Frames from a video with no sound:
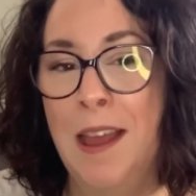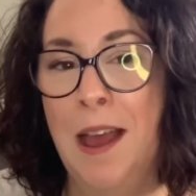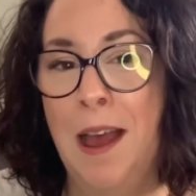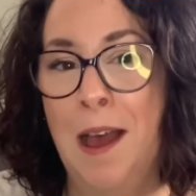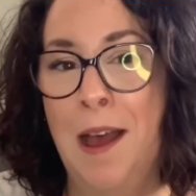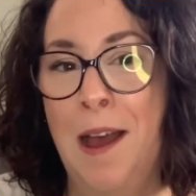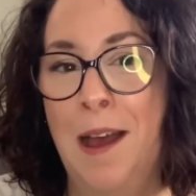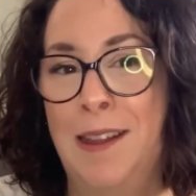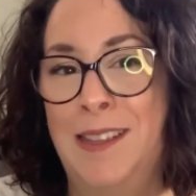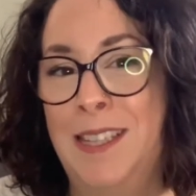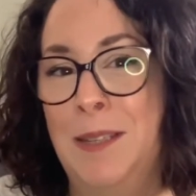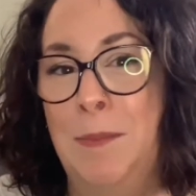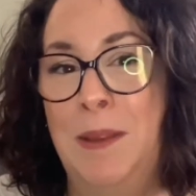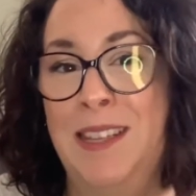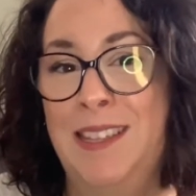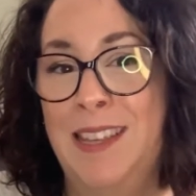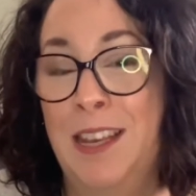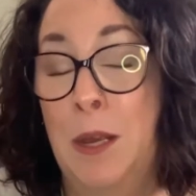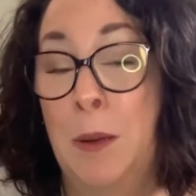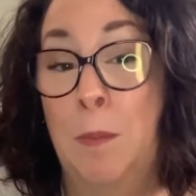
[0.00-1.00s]
Uh, to me,
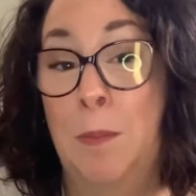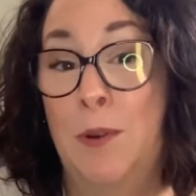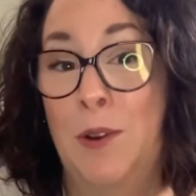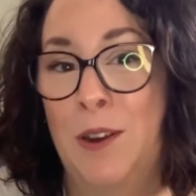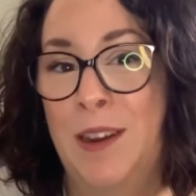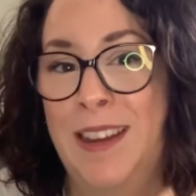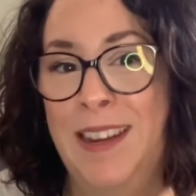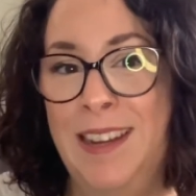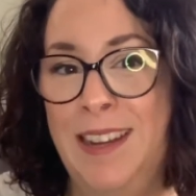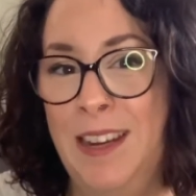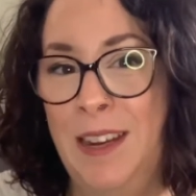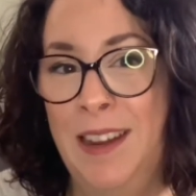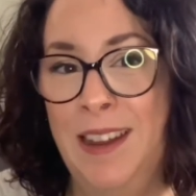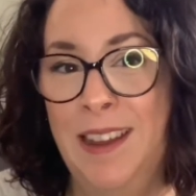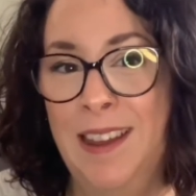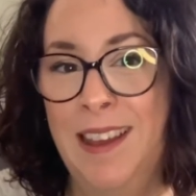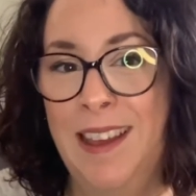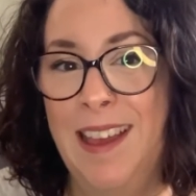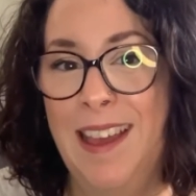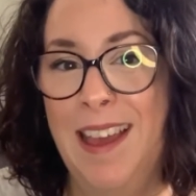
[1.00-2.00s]
it's like a
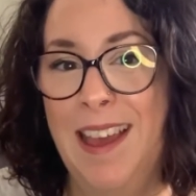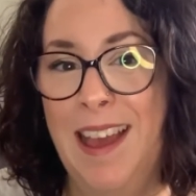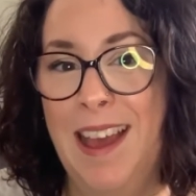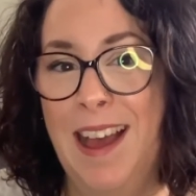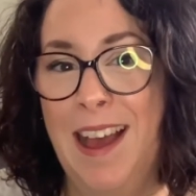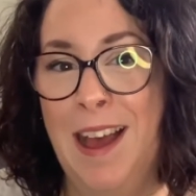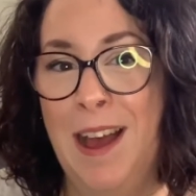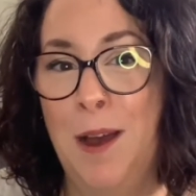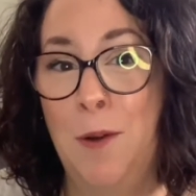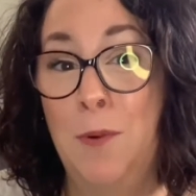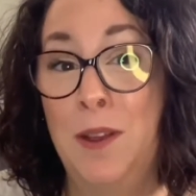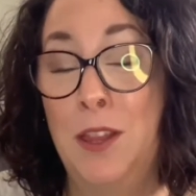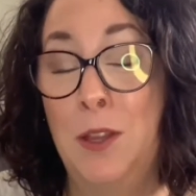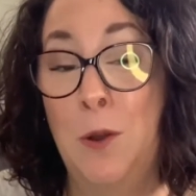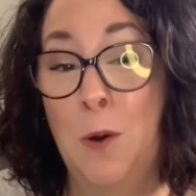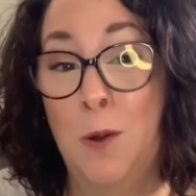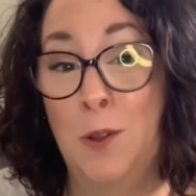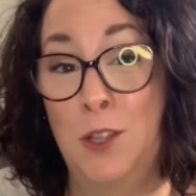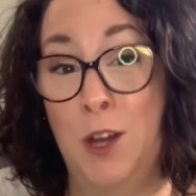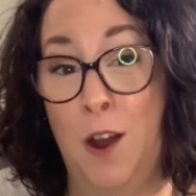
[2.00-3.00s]
burgundy uh, with
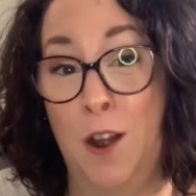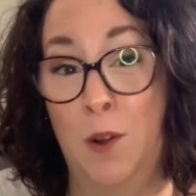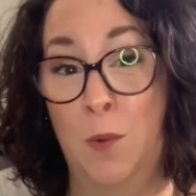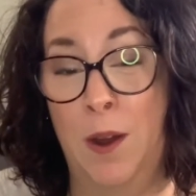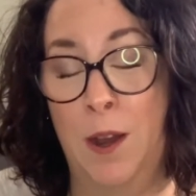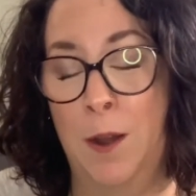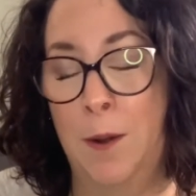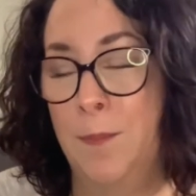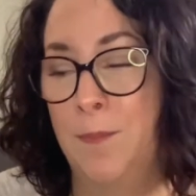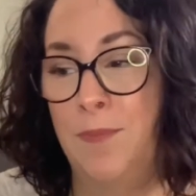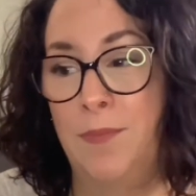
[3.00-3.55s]
gold hardware.